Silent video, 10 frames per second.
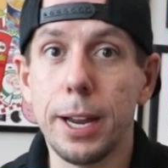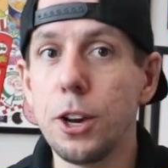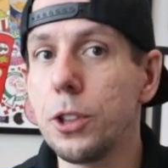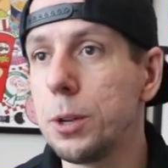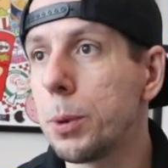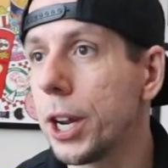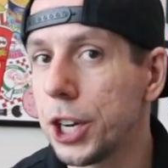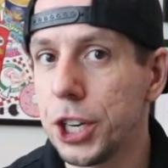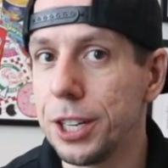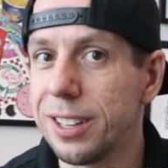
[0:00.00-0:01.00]
I know these
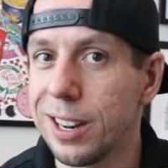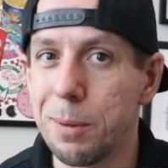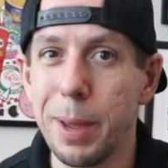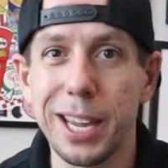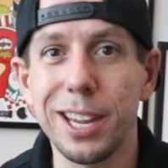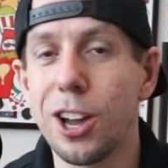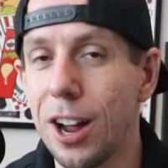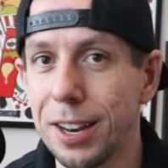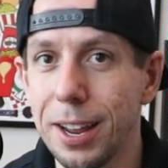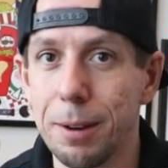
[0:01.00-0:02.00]
predictions that I make in
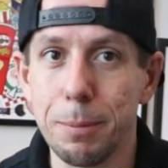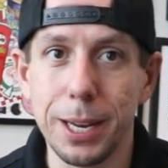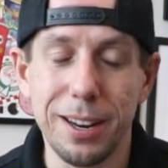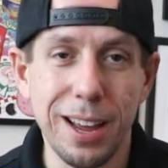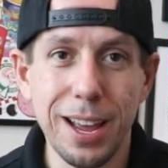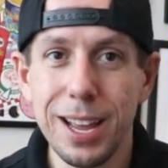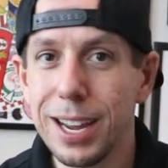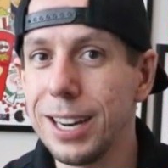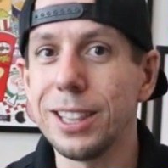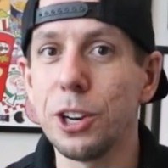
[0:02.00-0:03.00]
content mean
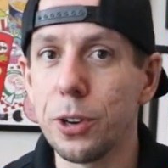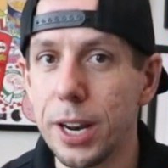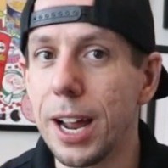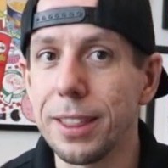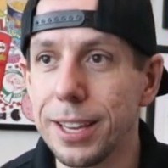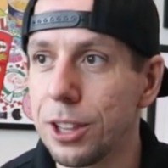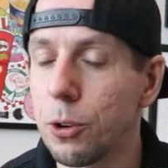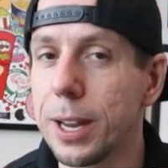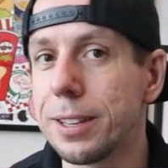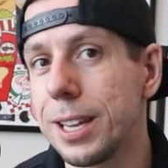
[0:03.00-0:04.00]
a little to nothing in the
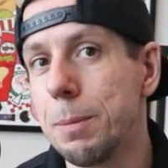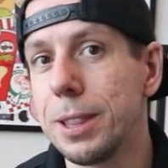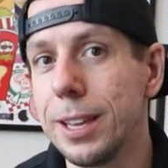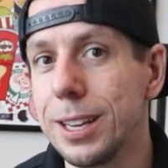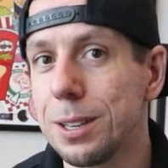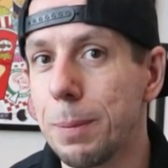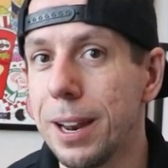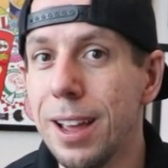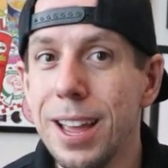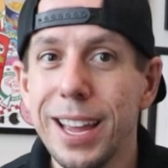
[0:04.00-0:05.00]
grand scheme of things,
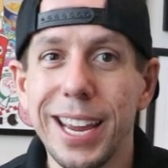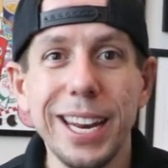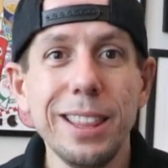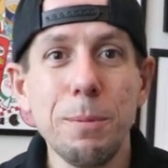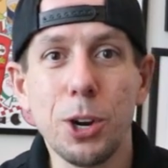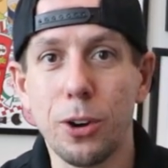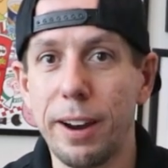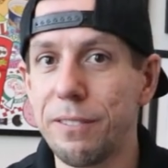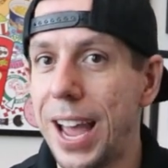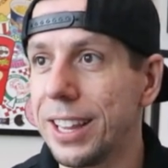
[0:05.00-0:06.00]
but Getting them
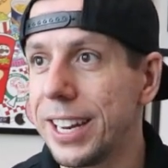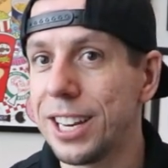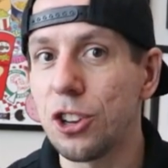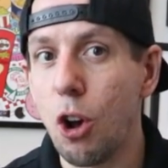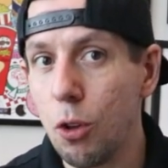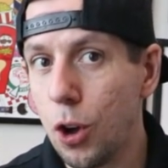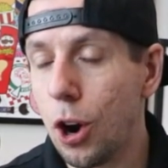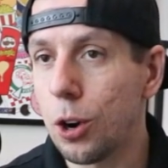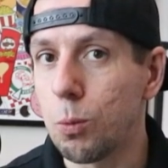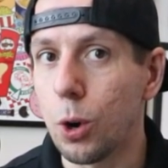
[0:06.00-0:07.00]
correct validates all the
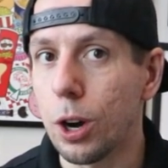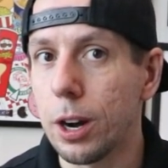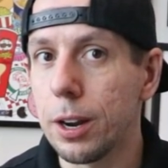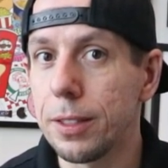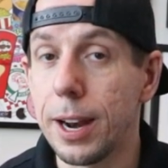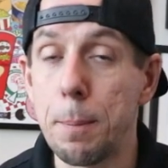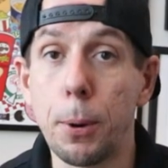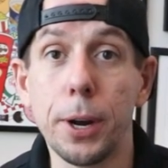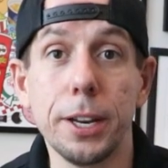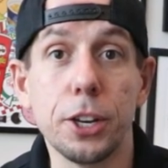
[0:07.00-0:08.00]
hard work that I
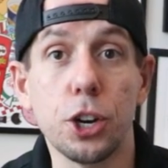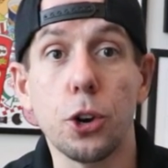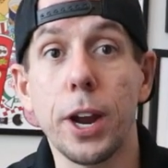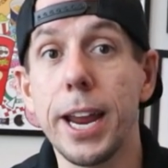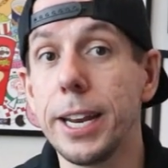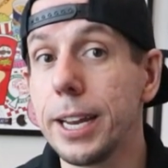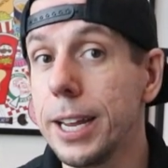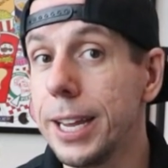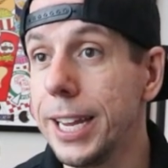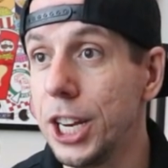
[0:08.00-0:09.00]
put into
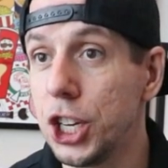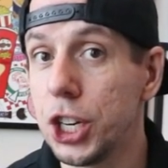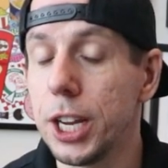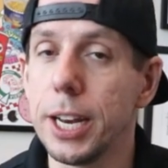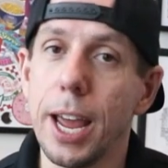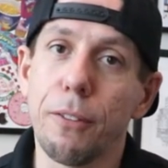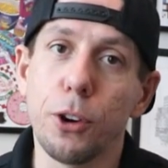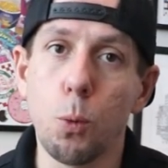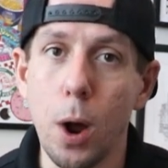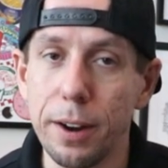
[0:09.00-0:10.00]
creating each and
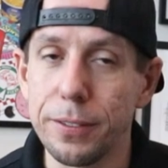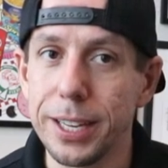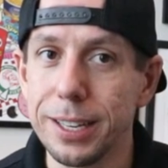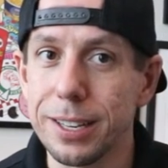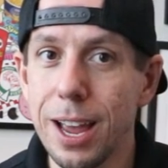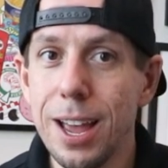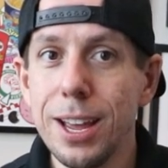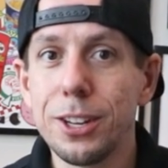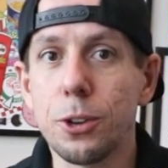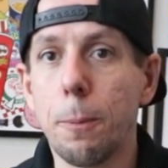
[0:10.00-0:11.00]
every one of these.
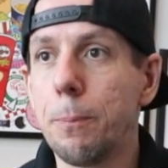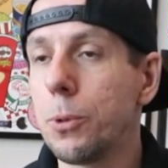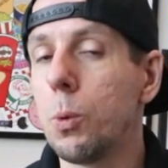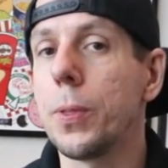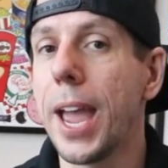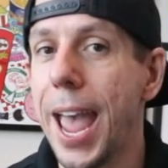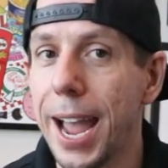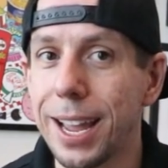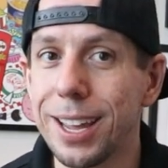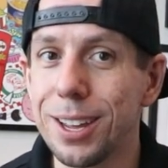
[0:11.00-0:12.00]
So, what the
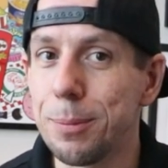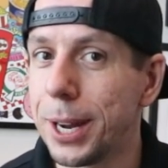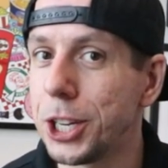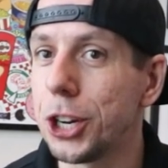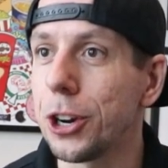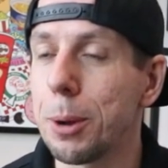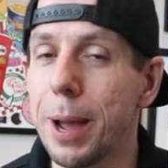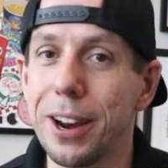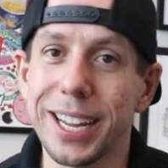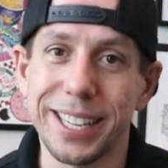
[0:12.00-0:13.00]
heck am I cheering
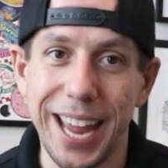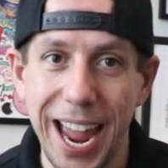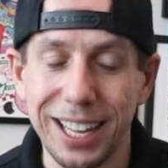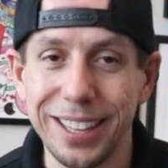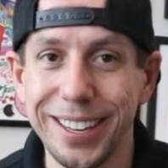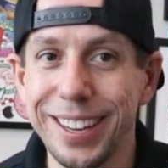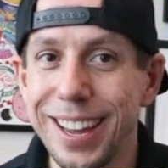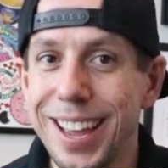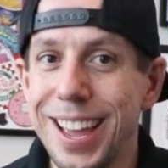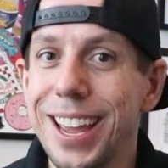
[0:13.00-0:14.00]
about exactly?
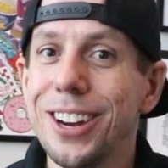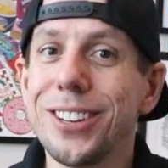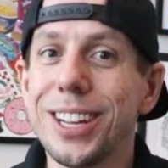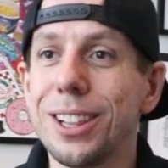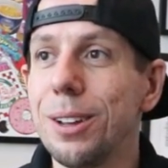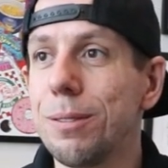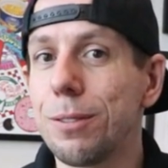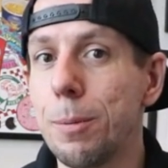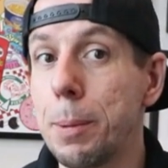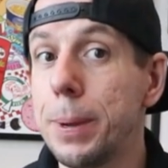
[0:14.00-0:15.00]
Here's a
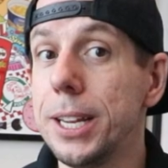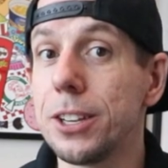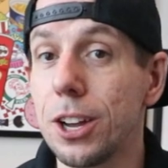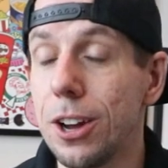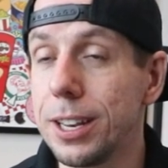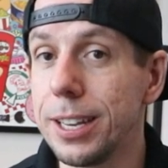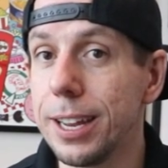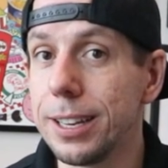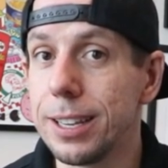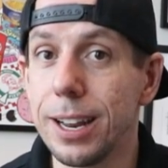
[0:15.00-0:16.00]
clip from a piece of
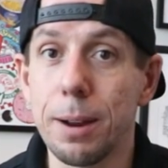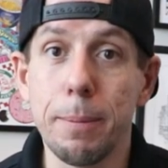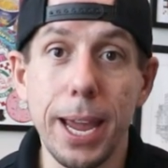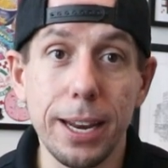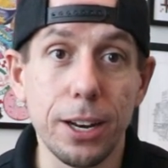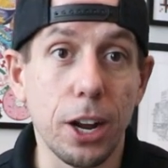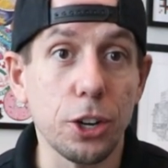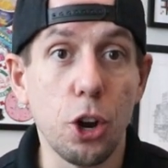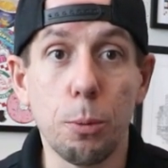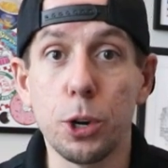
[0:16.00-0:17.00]
content that I made in
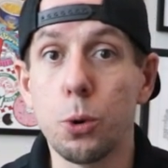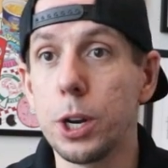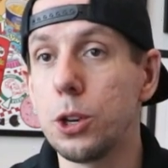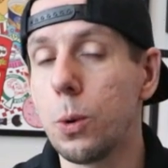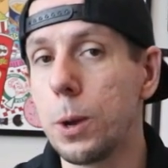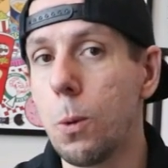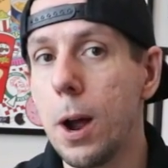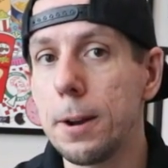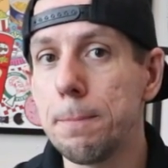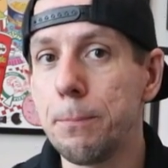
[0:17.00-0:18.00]
October
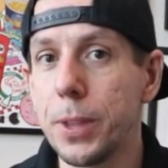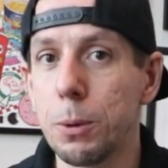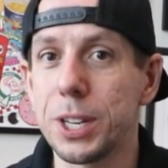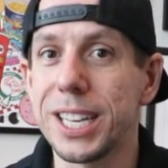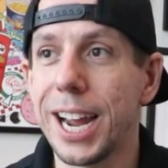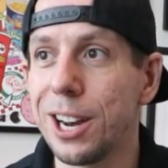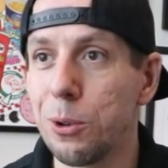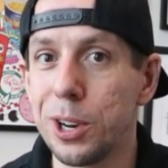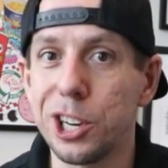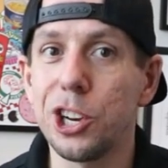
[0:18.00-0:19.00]
2021 that was
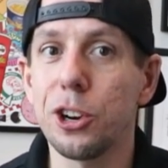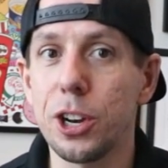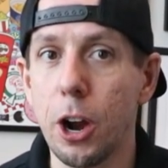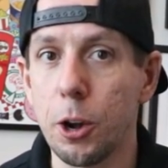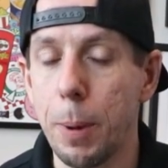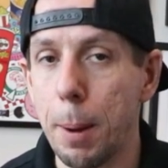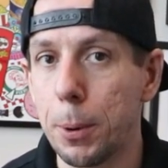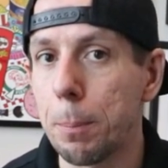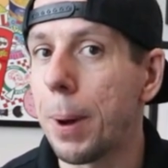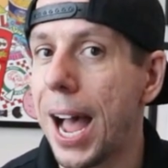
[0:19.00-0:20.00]
titled Keurig Dr.
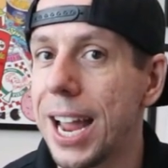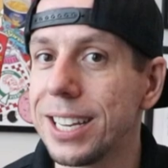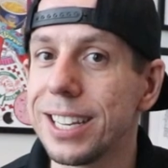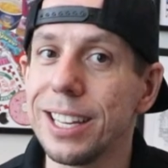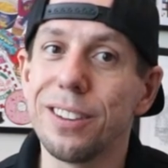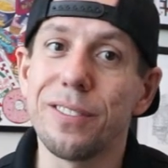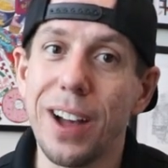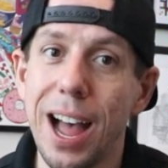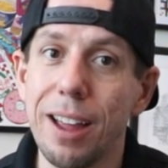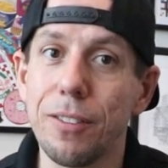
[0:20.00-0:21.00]
Pepper Buys These
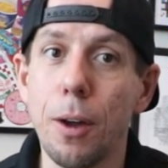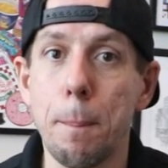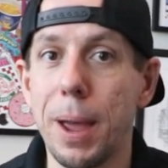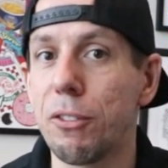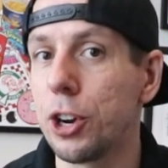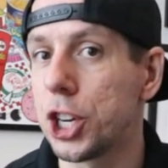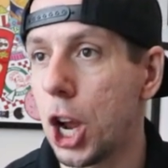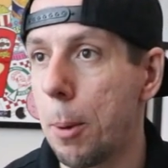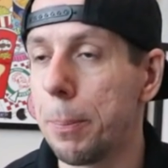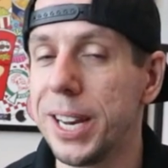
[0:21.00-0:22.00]
Five Beverage
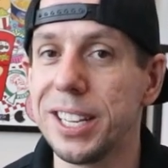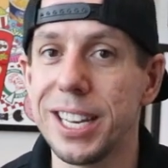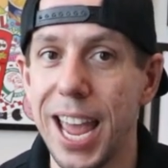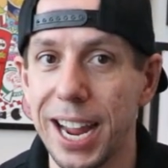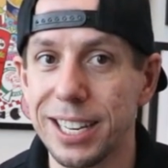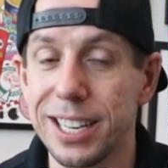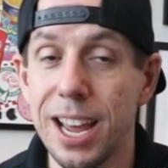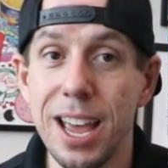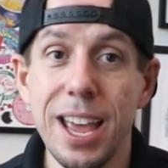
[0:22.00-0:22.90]
Companies Next.